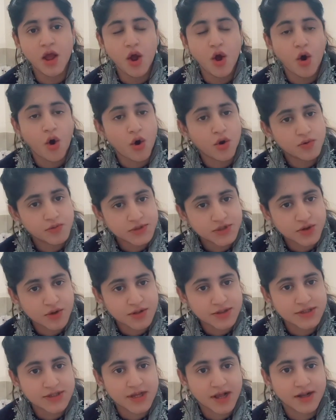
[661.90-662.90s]
Always
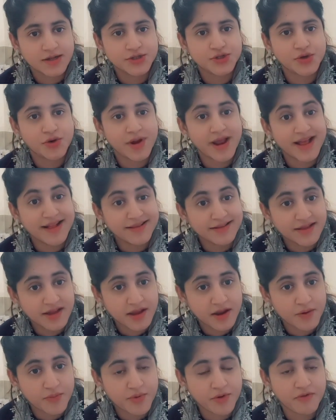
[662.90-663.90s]
consult your
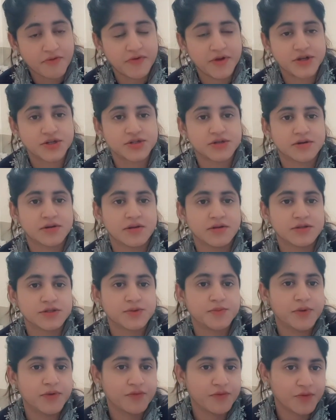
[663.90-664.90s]
healthcare professionals
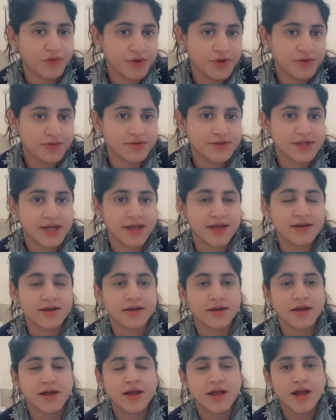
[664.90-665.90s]
before you take
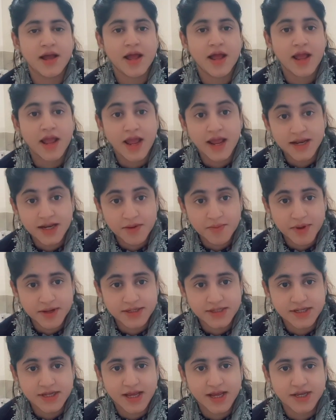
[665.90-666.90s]
any
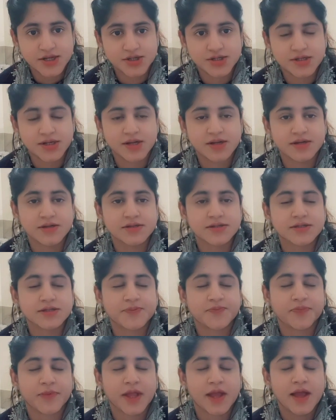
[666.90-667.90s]

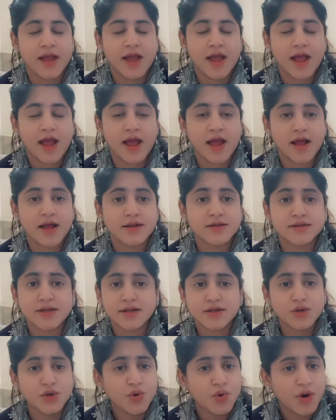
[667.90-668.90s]
medications, and
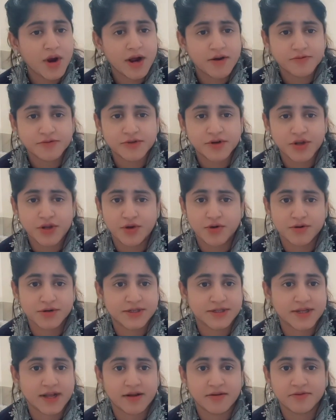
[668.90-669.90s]
look after
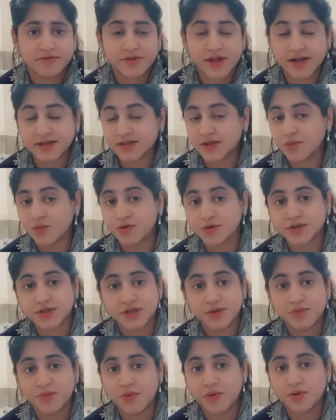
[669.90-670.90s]
yourself. That's the most
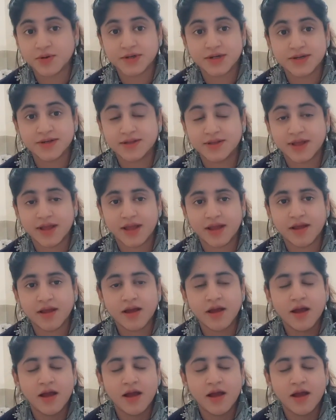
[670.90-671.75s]
important thing.